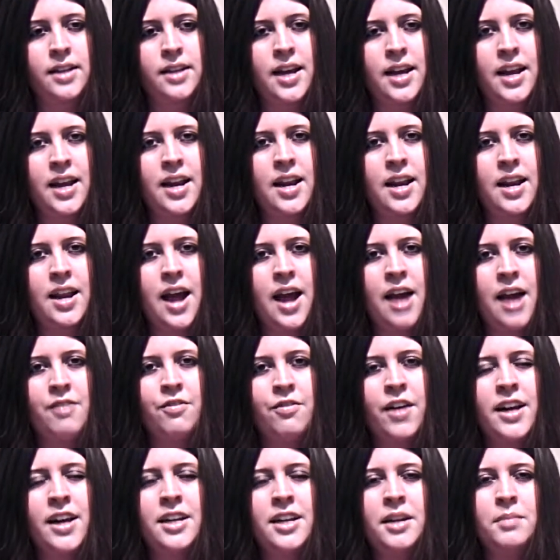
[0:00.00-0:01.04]
And I
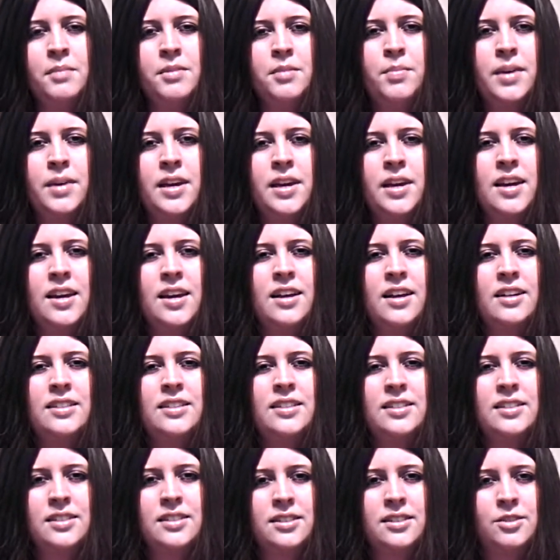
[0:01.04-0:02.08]
find him to be
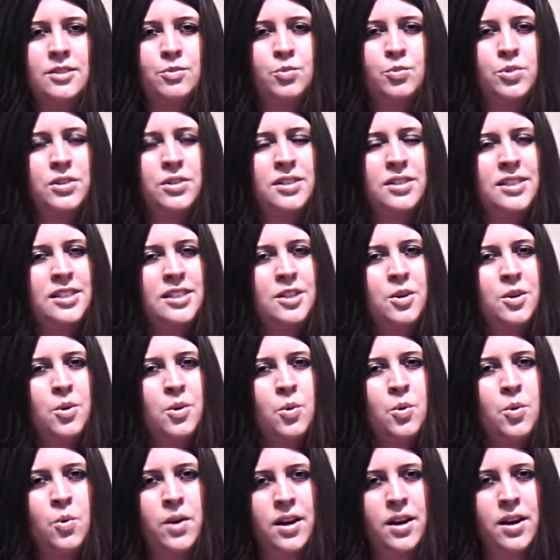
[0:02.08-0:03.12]
really
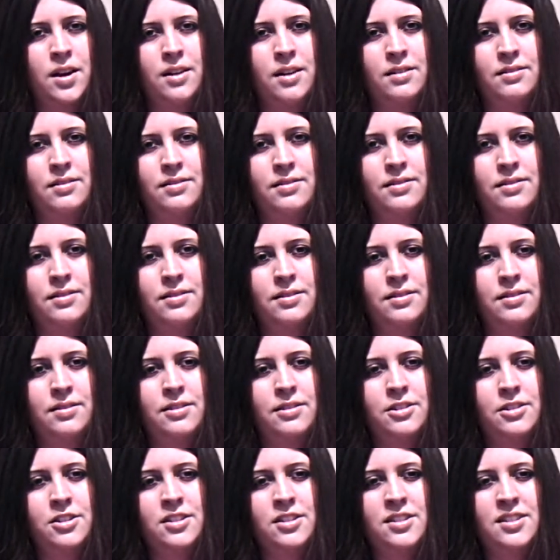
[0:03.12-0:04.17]
annoying.
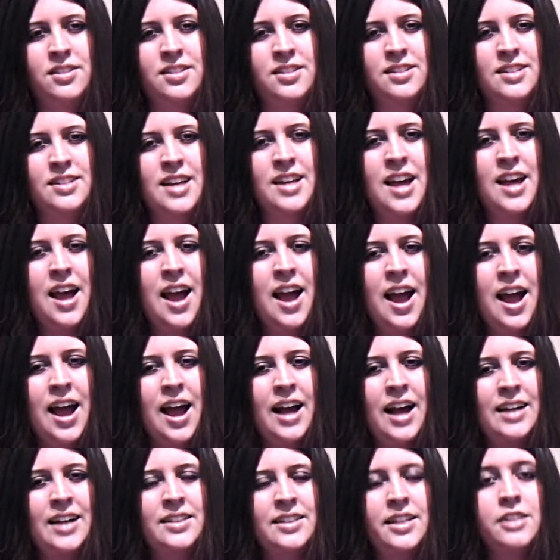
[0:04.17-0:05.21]
Just,
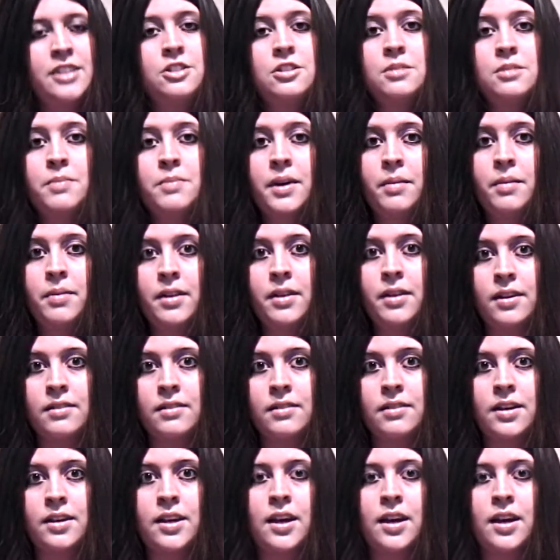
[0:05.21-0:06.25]
that's just my opinion.
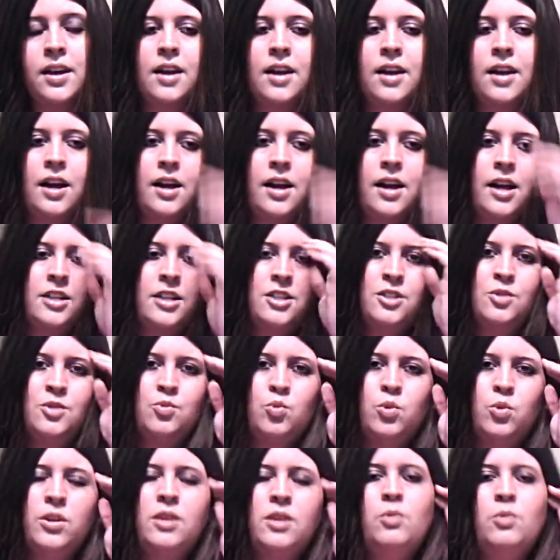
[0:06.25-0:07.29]
Again, I just
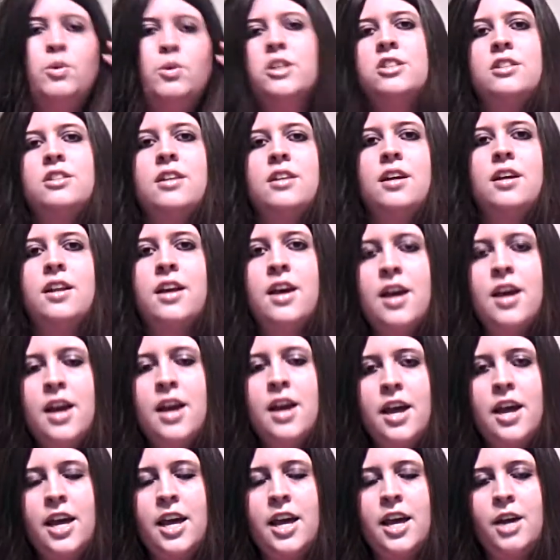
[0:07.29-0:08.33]
really wish that
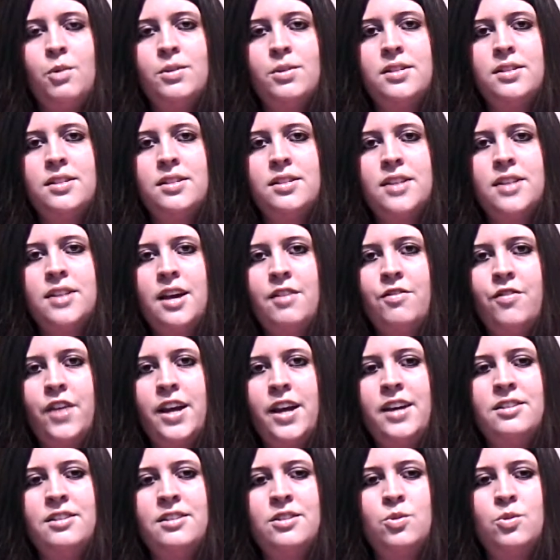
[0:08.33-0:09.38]
he would stay
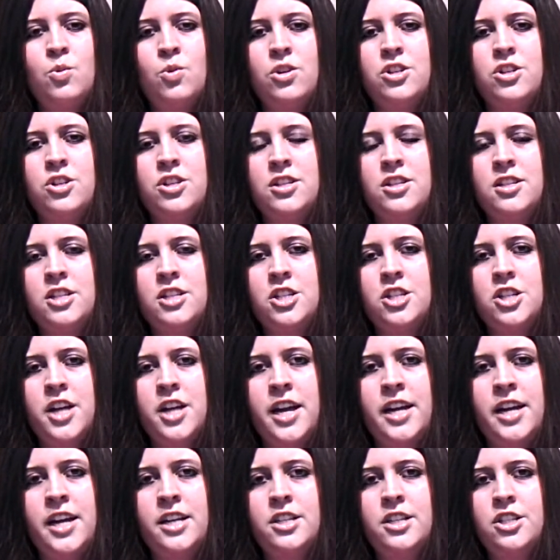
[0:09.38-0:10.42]
face or just
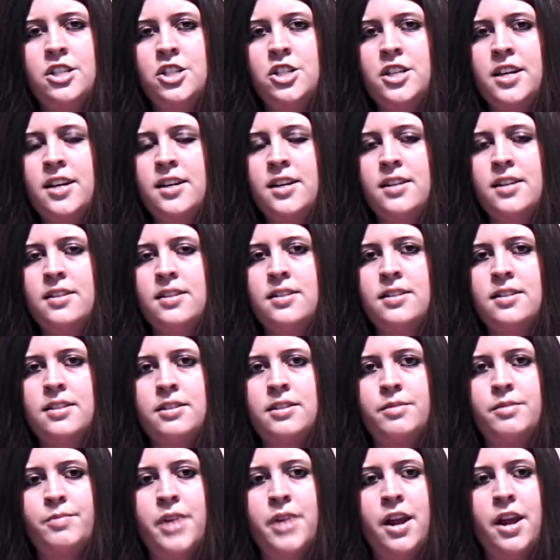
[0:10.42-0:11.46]
change
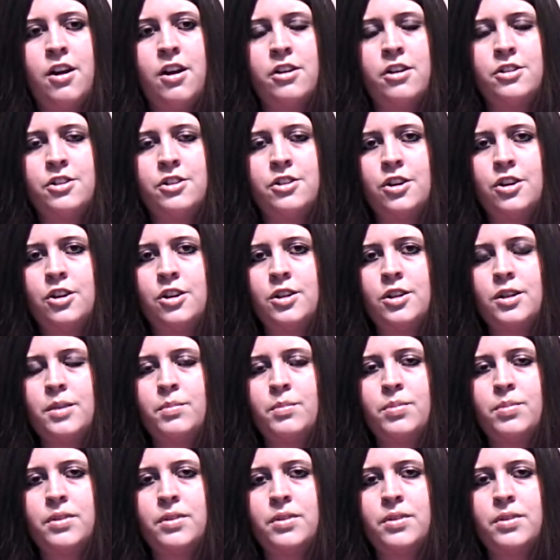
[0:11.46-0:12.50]
his character
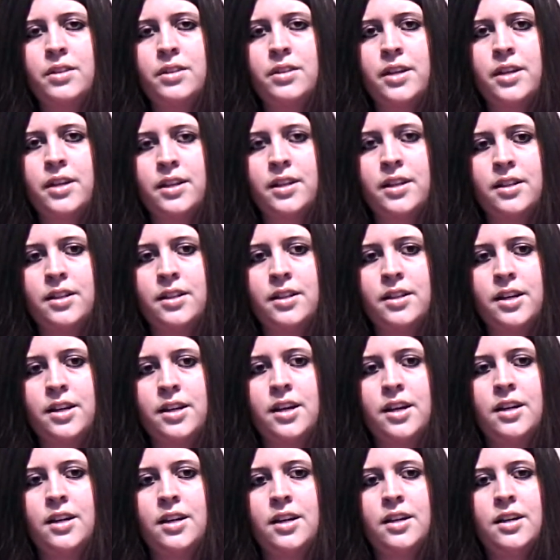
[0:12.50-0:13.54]
completely.
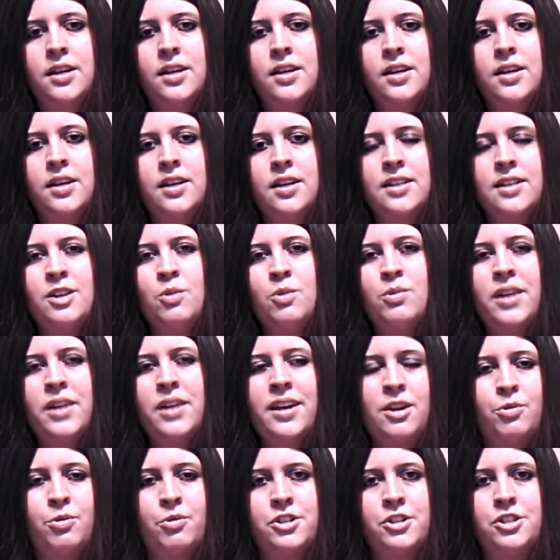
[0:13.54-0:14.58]
Because I don't like heel
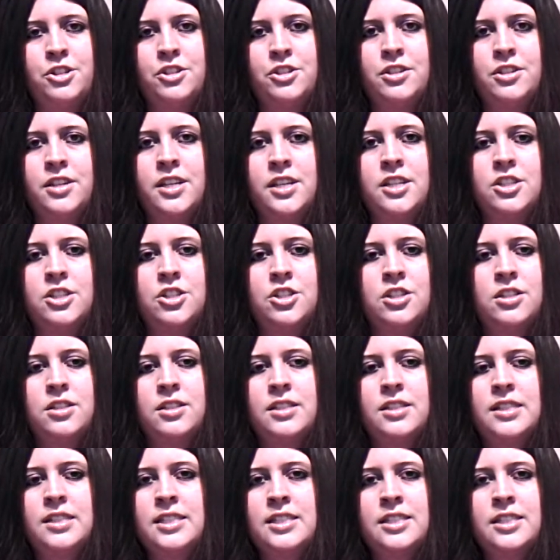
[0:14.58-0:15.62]
Christian. He just
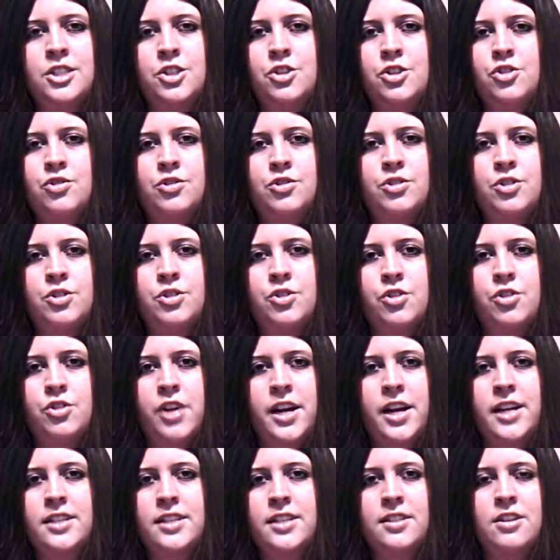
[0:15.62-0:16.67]

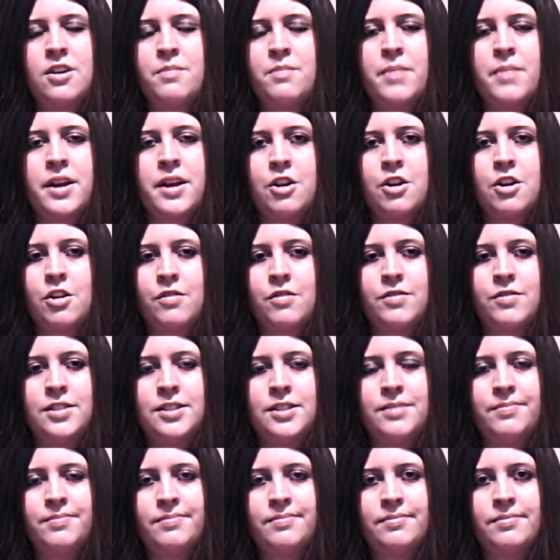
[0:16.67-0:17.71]
grates on my
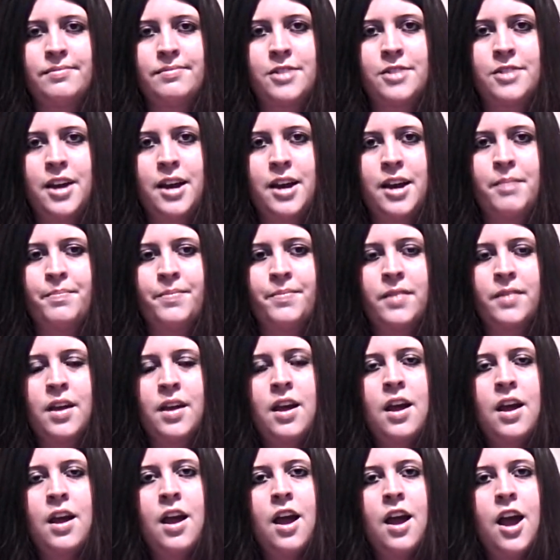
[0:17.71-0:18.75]
nerves. Okay.
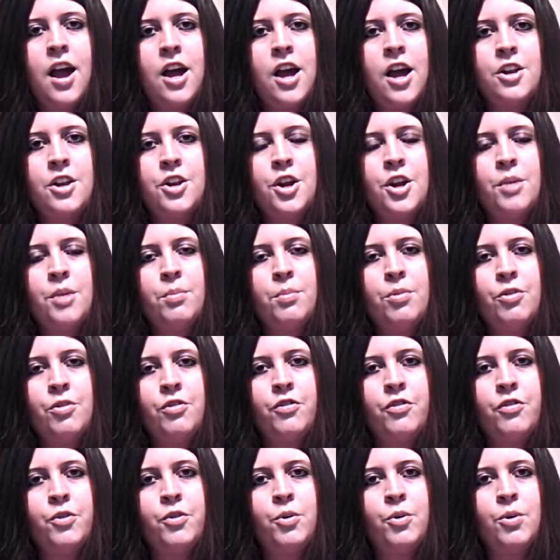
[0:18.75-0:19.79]
Number
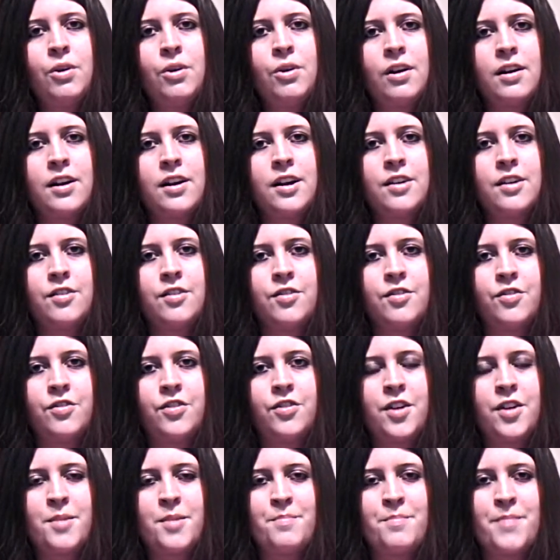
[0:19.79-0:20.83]
4 of
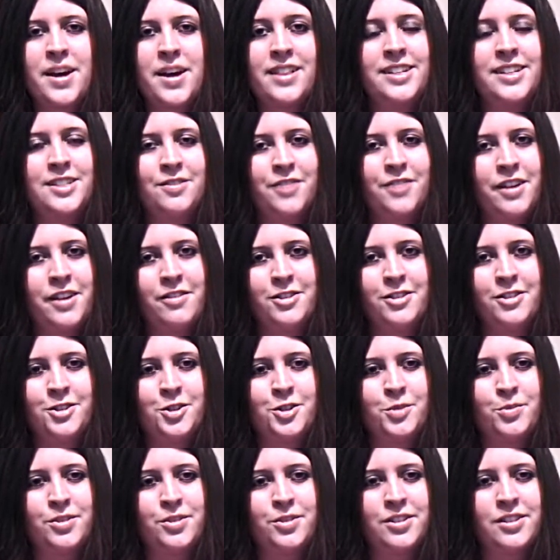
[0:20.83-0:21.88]
my least favorite
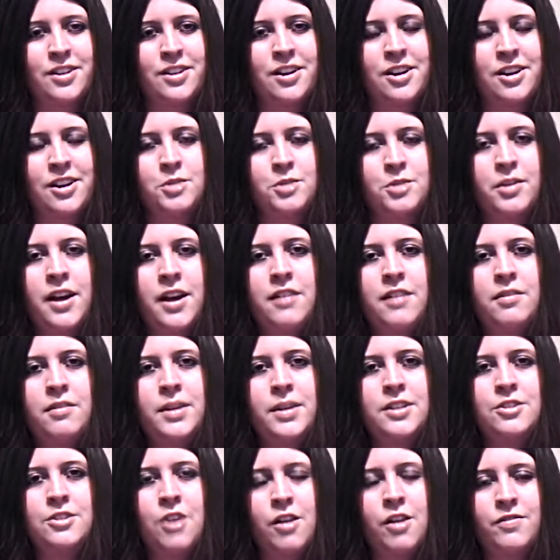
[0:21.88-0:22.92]
superstars would have to
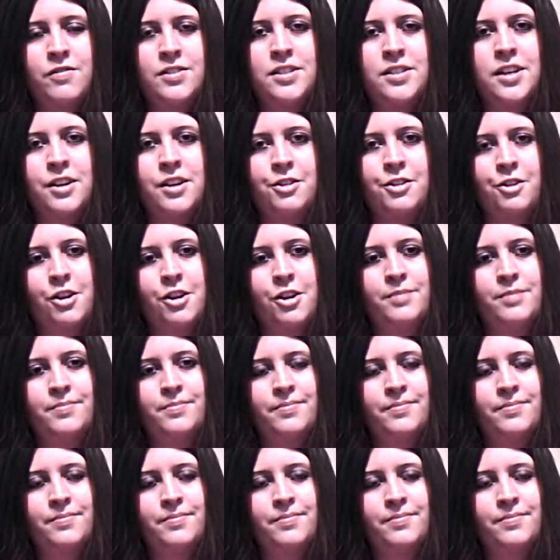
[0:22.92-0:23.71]
be Dolph Ziggler.